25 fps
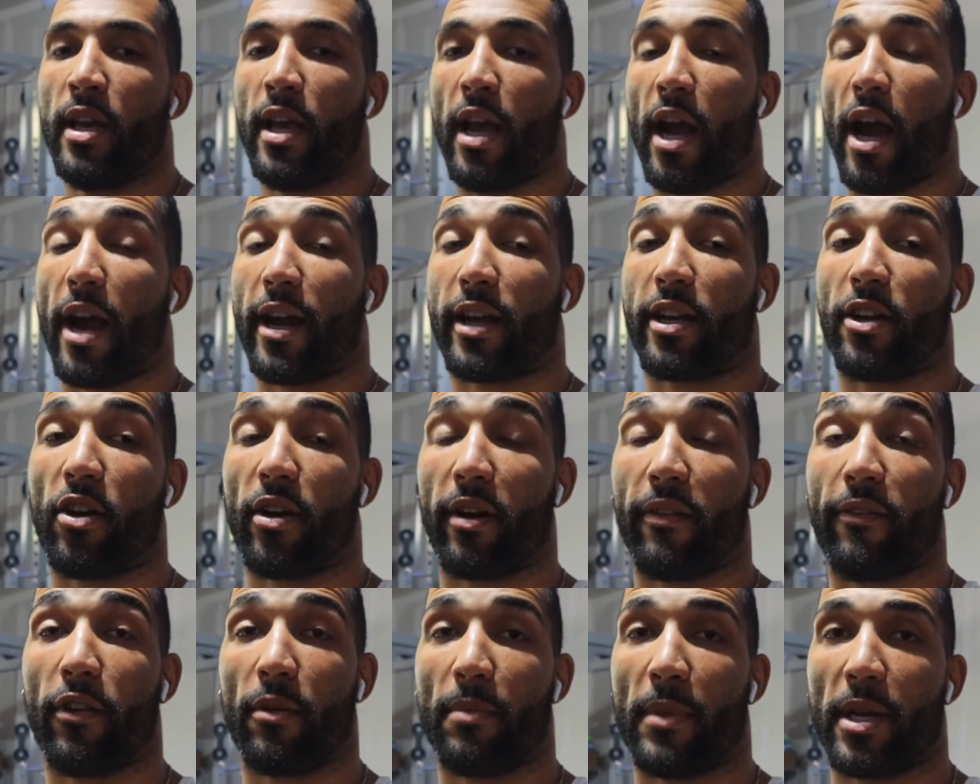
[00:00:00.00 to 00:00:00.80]
I can
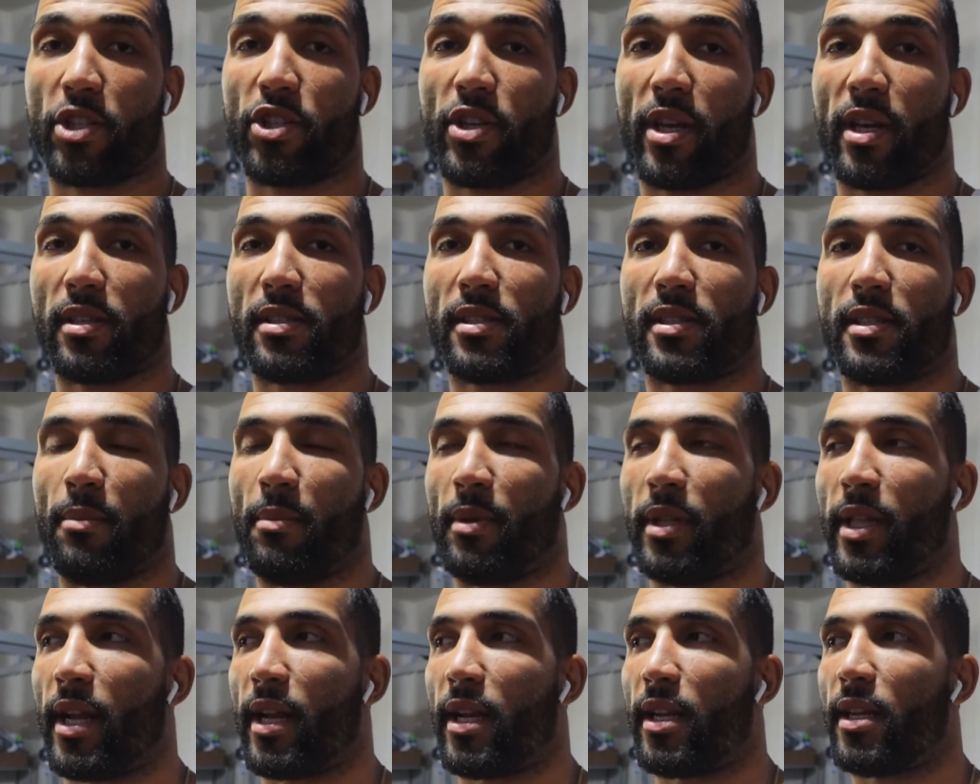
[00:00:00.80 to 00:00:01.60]
already feel my chest
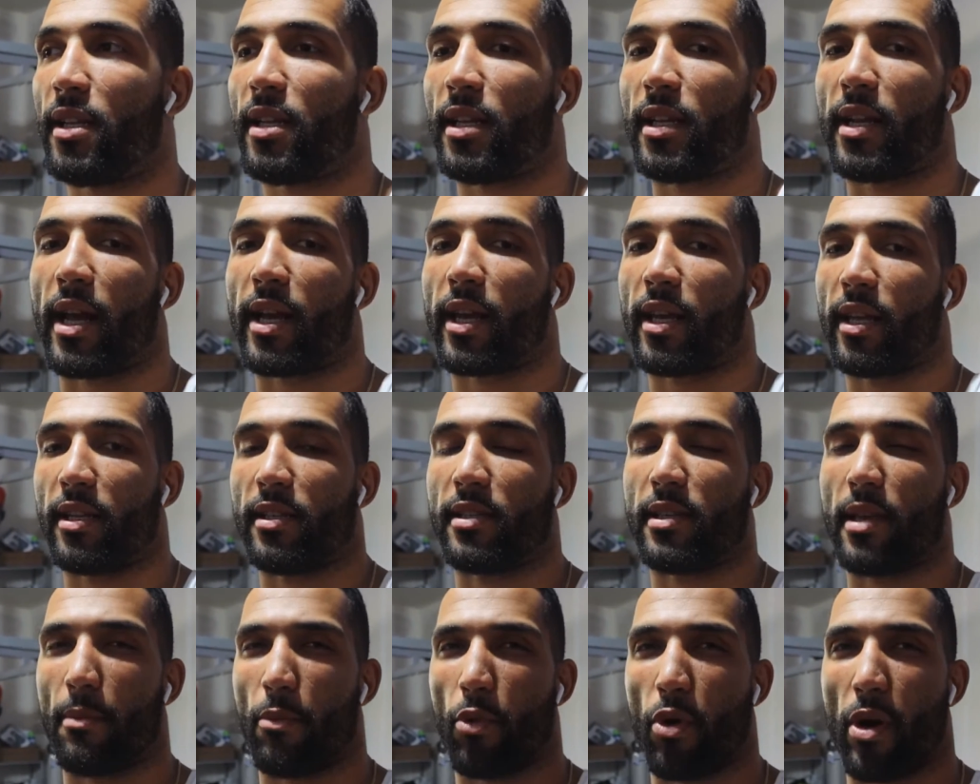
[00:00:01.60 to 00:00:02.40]
stimulated and I can
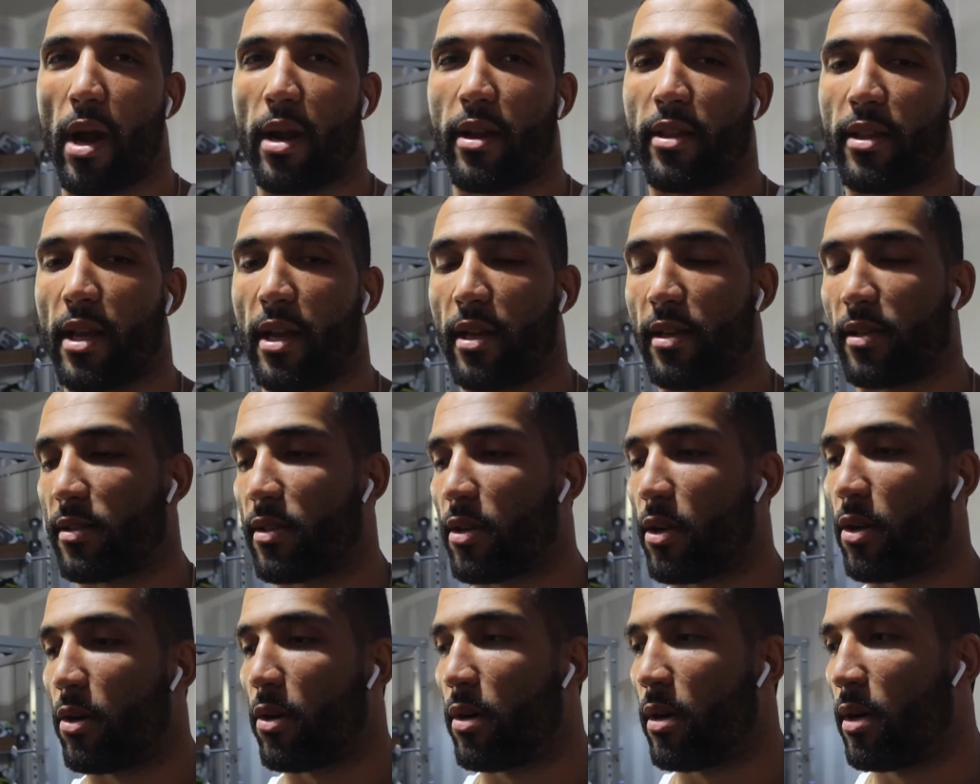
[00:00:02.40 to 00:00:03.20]
just get more out of that.
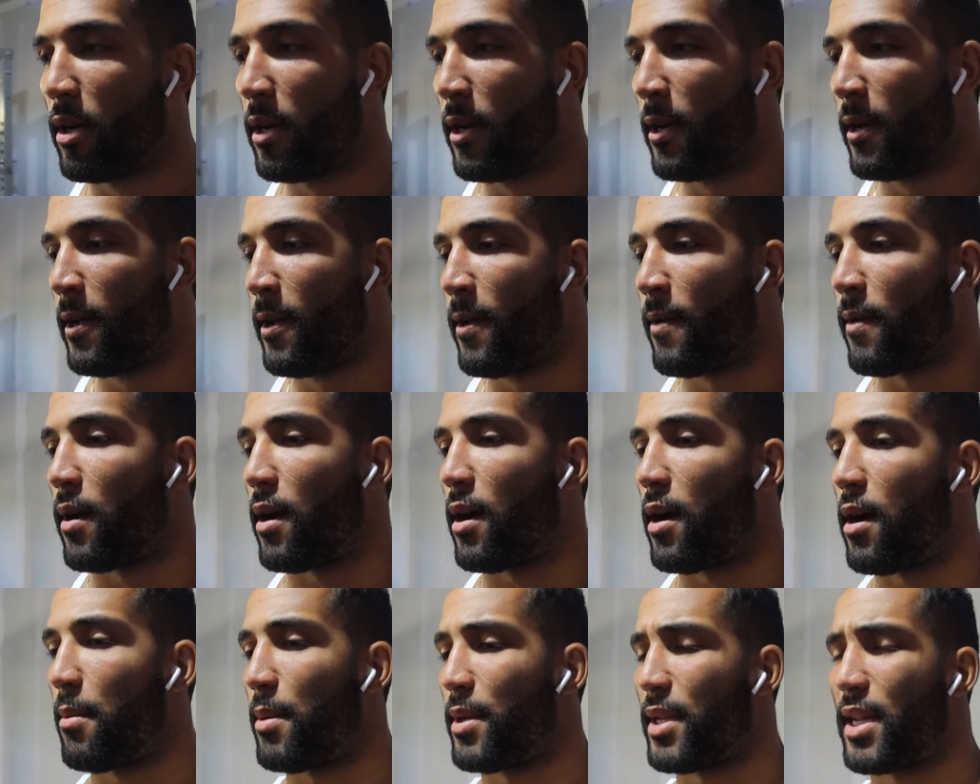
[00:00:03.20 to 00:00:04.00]
So,
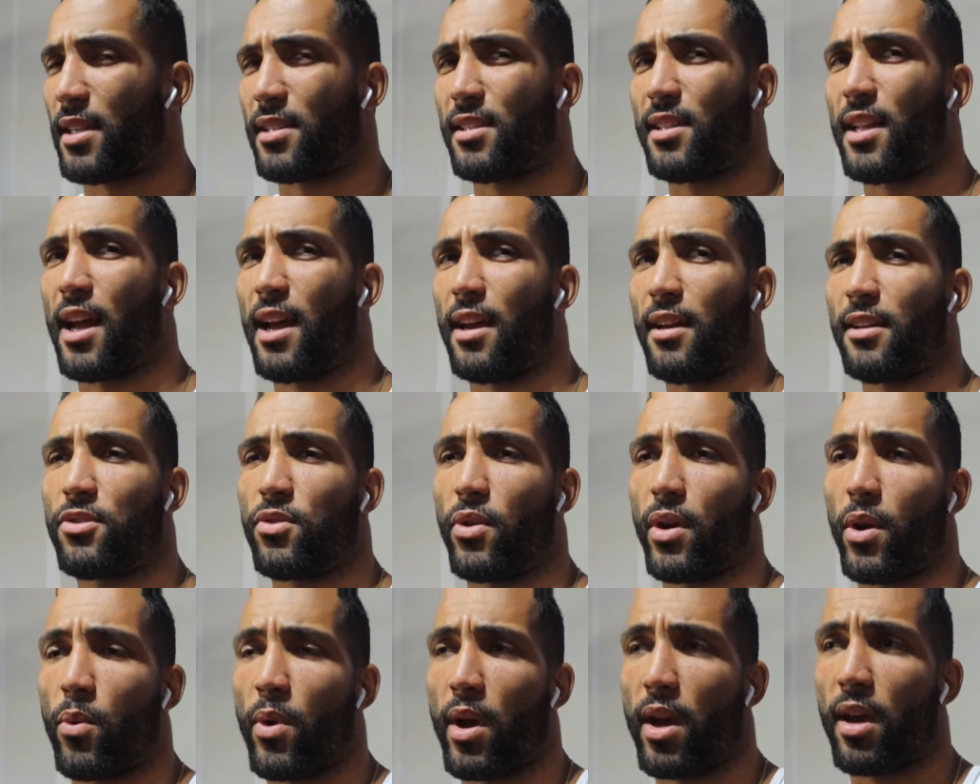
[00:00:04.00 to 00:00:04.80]
and that's that. So
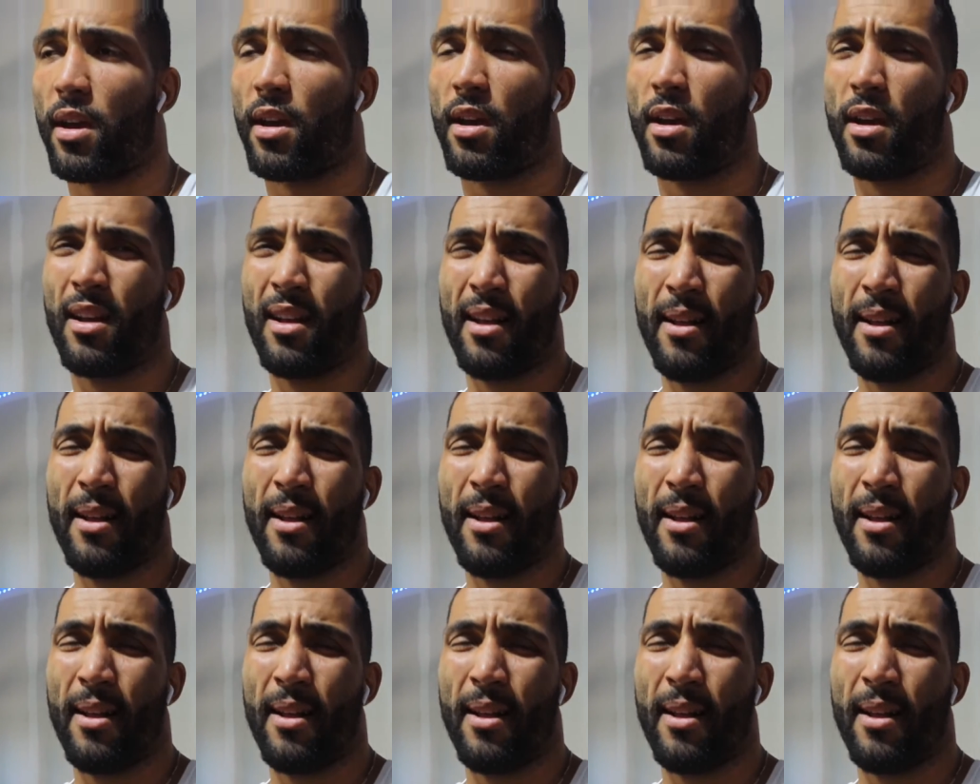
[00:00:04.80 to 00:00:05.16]
anyway,